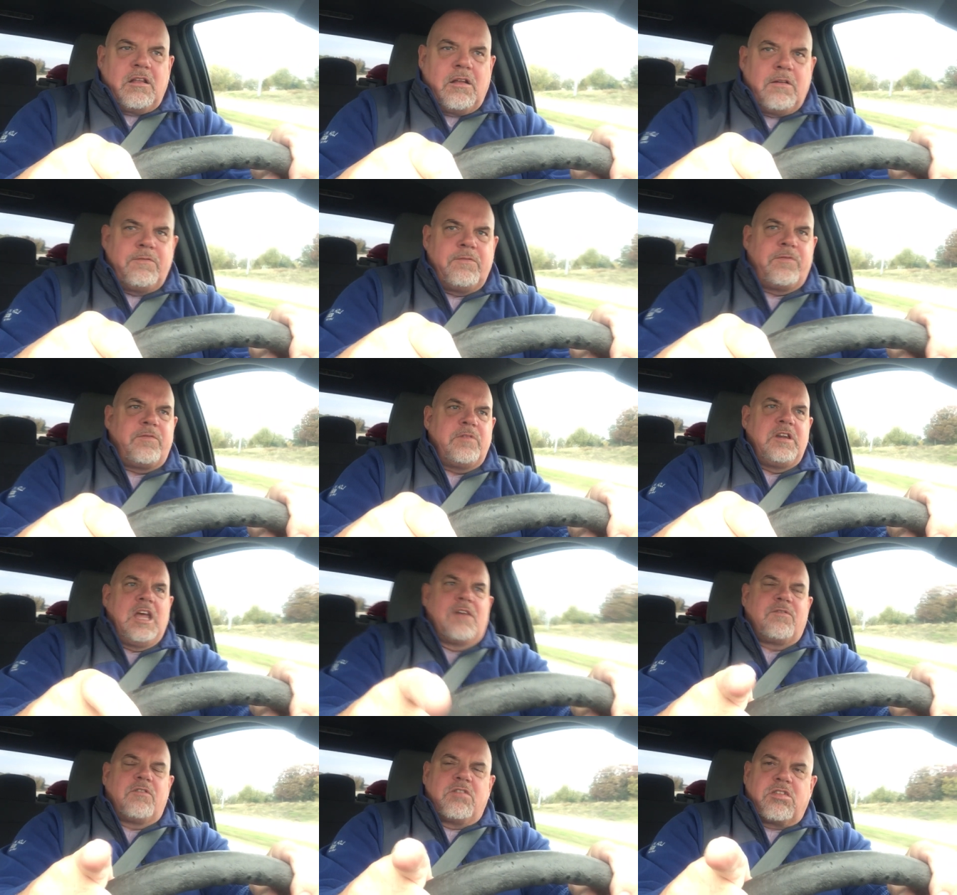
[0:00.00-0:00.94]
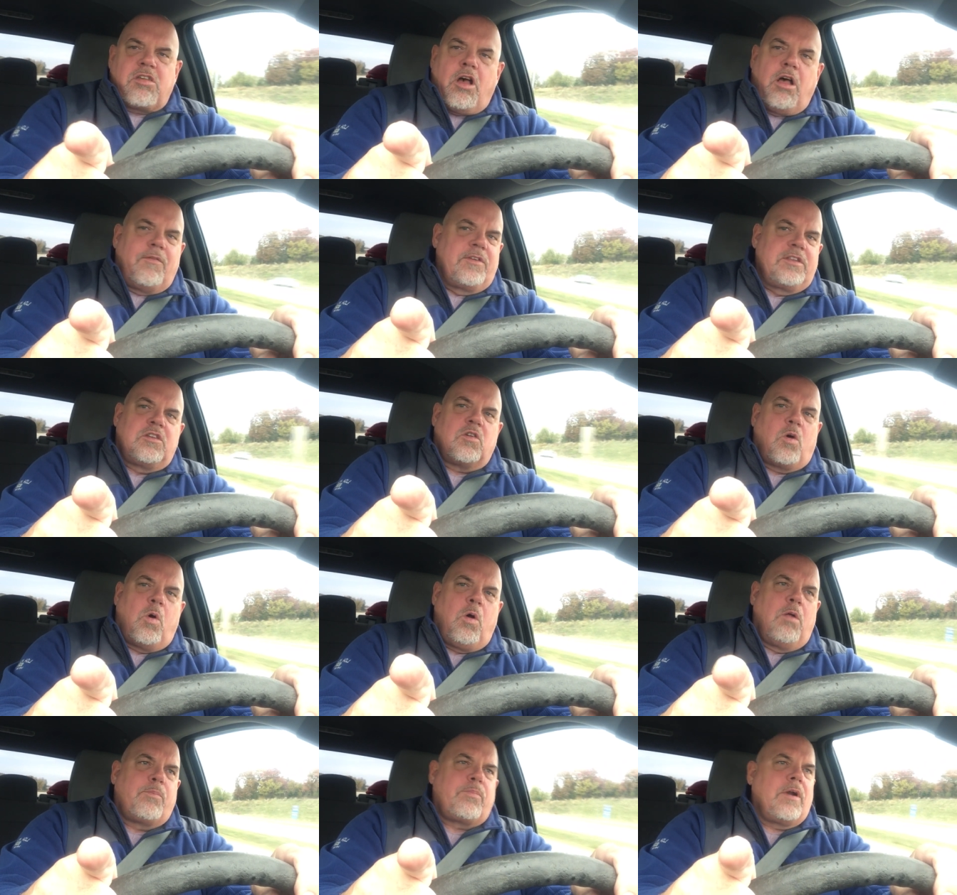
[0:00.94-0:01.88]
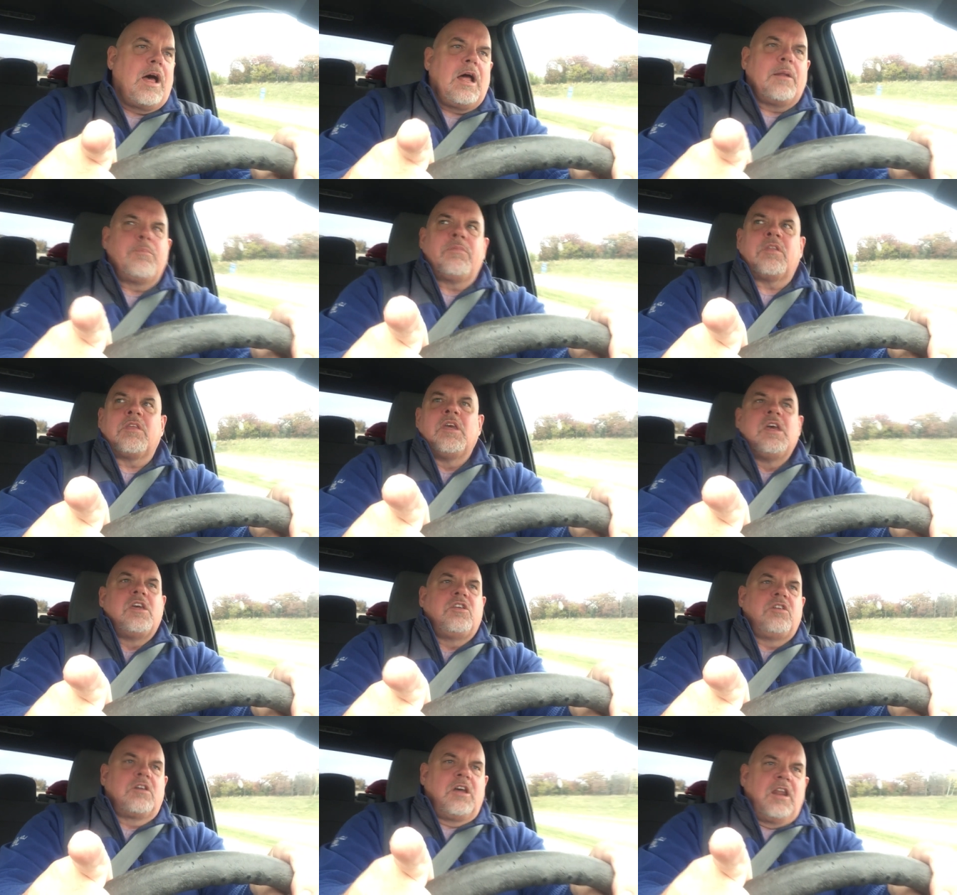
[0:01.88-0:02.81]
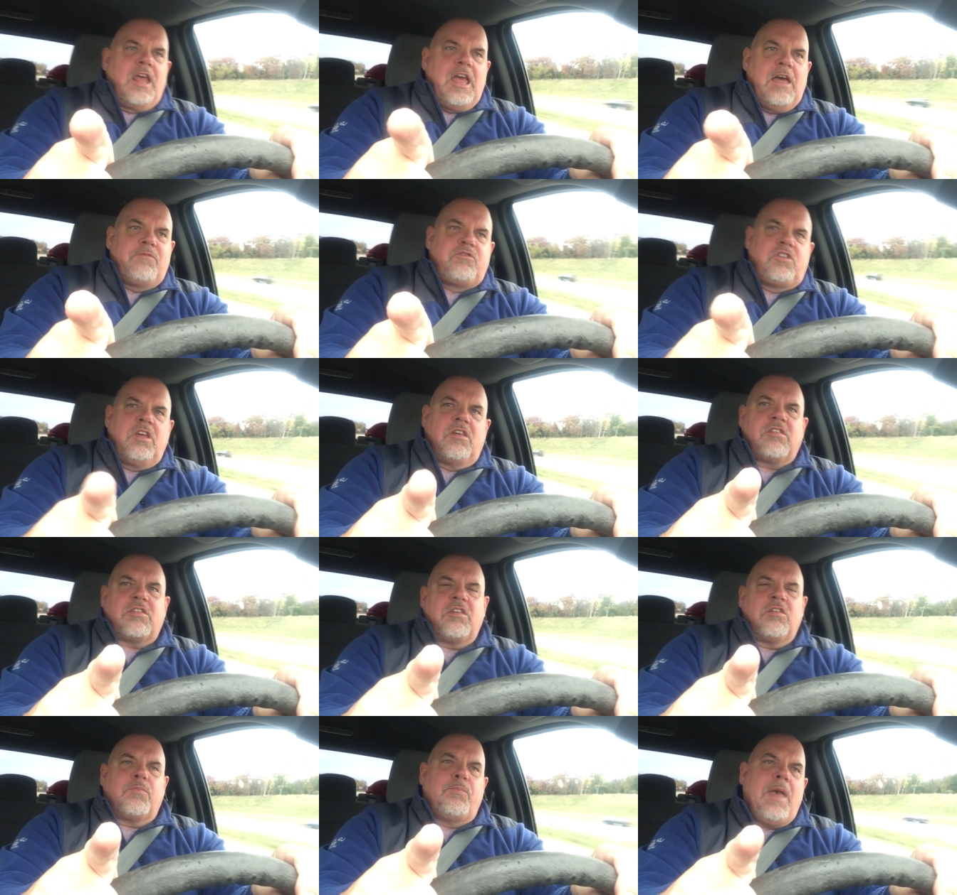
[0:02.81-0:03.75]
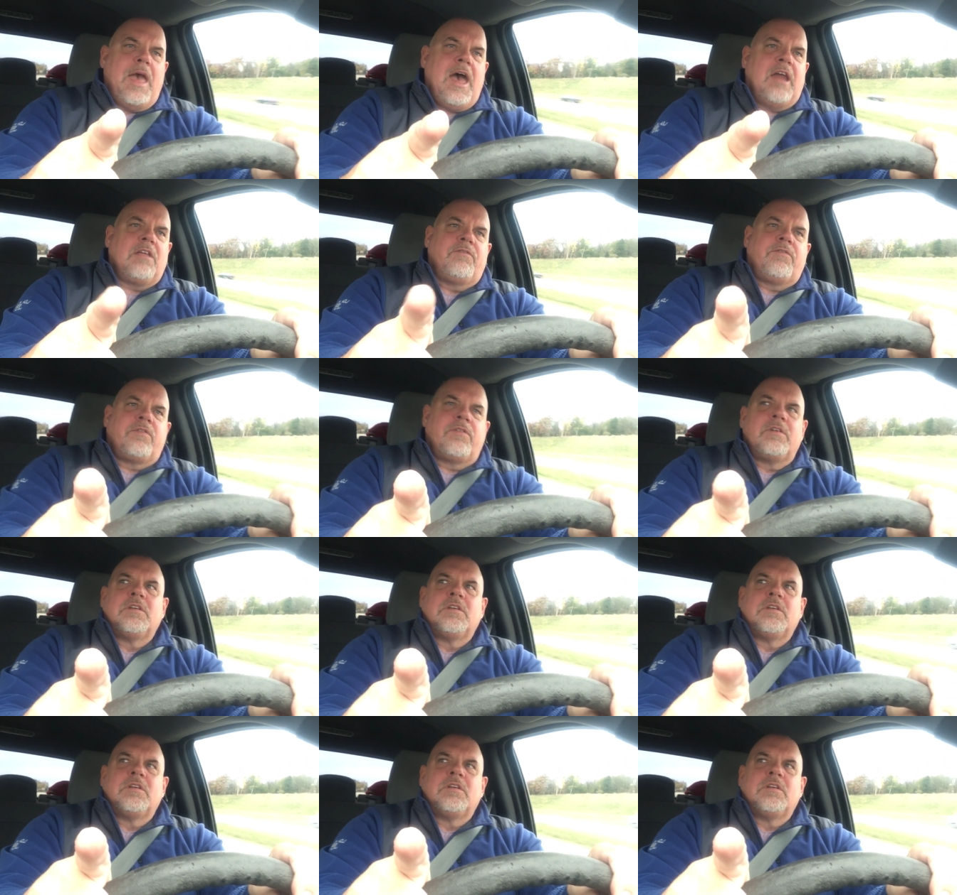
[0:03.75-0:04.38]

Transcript: of never solving your old problems, you're going to have just as bad of